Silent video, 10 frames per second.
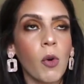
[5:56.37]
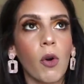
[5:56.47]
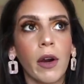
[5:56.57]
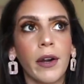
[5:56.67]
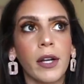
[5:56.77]

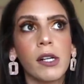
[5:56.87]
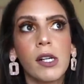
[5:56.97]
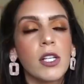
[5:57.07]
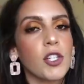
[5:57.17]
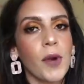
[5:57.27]
or
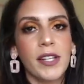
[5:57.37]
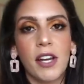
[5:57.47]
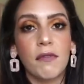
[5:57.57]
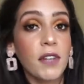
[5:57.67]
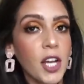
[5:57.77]
to write
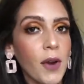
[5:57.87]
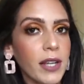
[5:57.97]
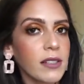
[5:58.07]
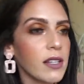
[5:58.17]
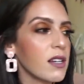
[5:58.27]
down video
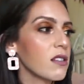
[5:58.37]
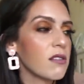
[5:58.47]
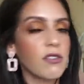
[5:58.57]
ideas,